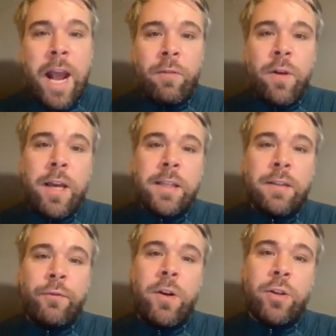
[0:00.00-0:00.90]
error
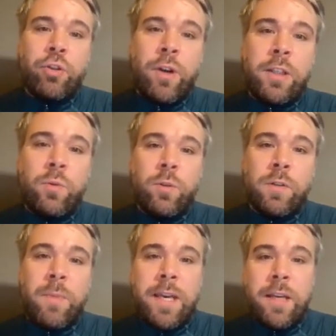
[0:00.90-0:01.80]
is a fast track
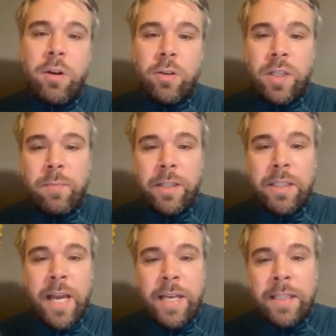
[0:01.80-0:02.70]
towards making costly
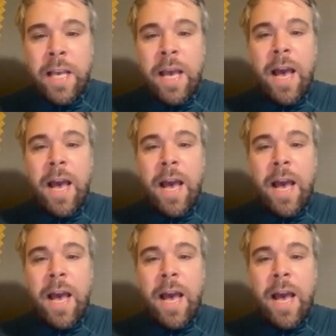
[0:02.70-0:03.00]
mistakes.